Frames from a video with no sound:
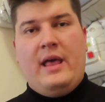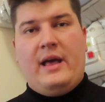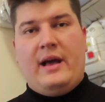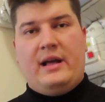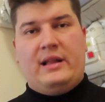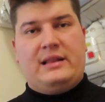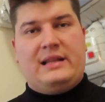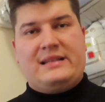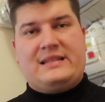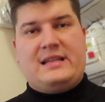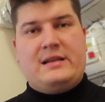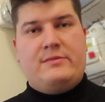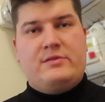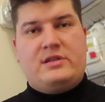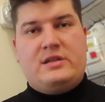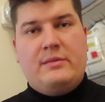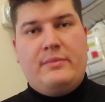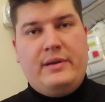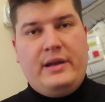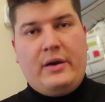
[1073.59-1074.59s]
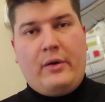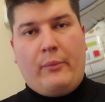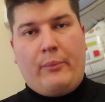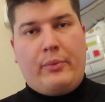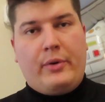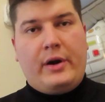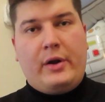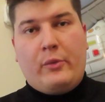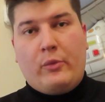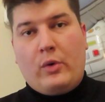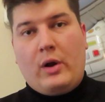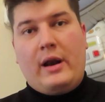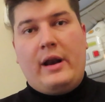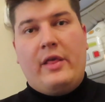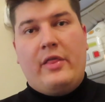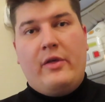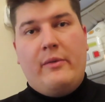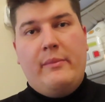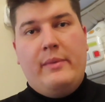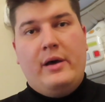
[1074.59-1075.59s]
That seems to be a pretty
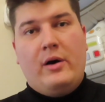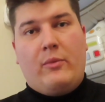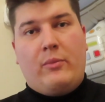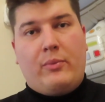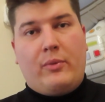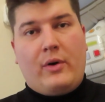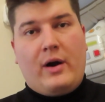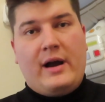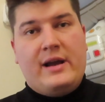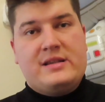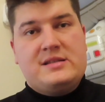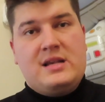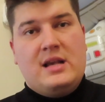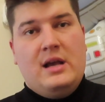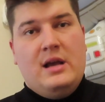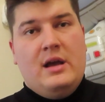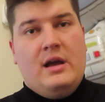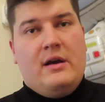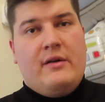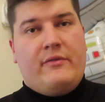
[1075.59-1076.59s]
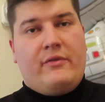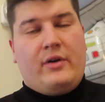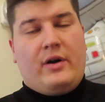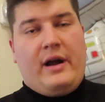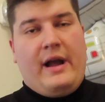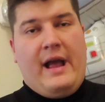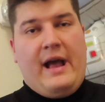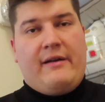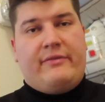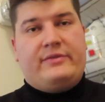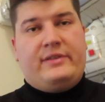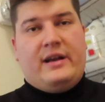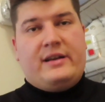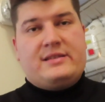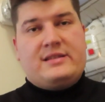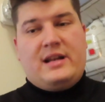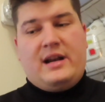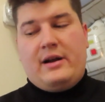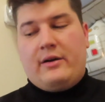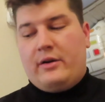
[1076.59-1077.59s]
run-of-the-mill price for a half
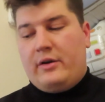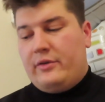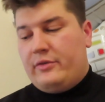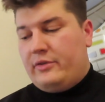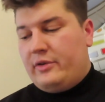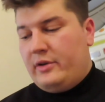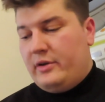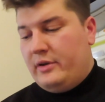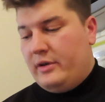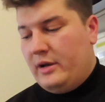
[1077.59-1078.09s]
dozen arrows.